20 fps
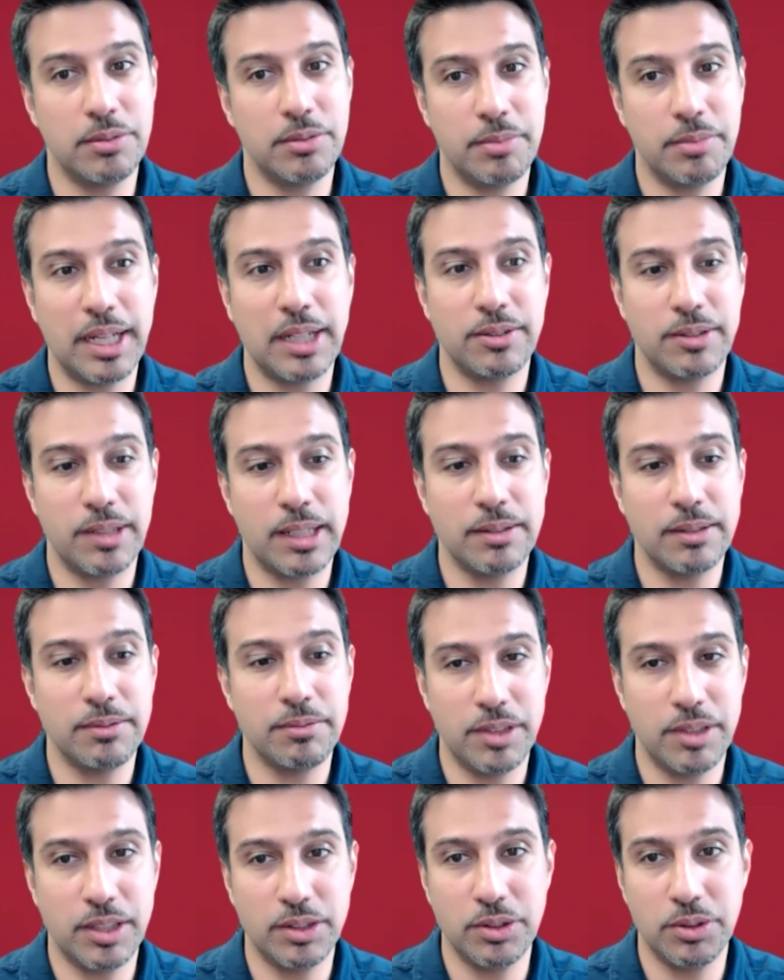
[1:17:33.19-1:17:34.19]
bound around
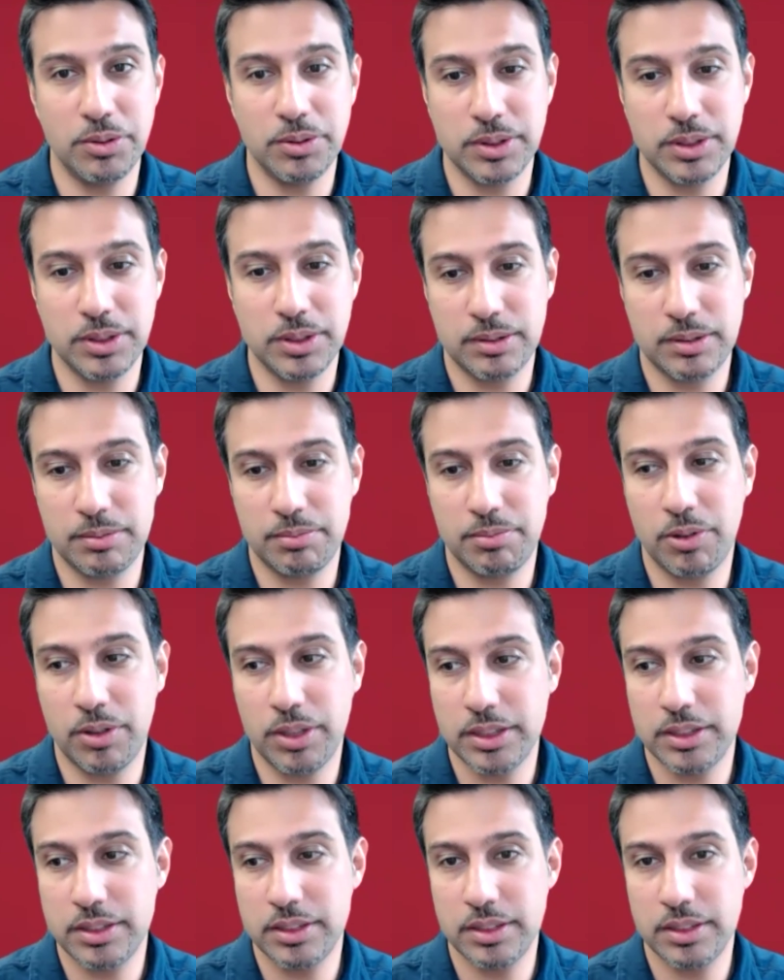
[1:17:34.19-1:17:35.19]
those
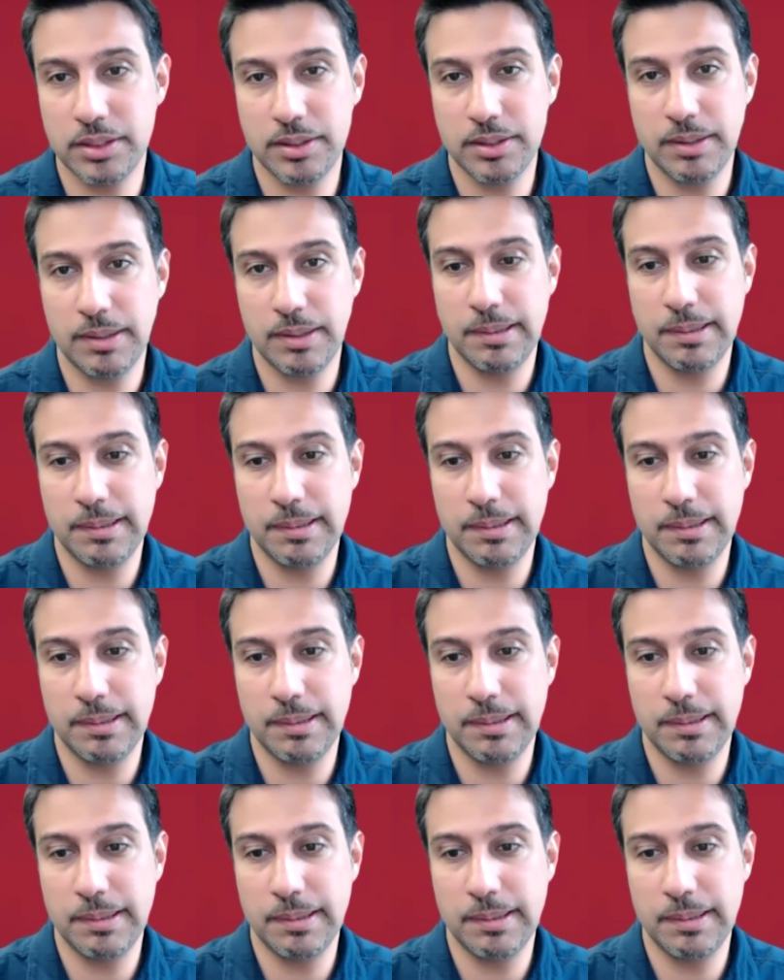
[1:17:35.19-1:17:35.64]
points.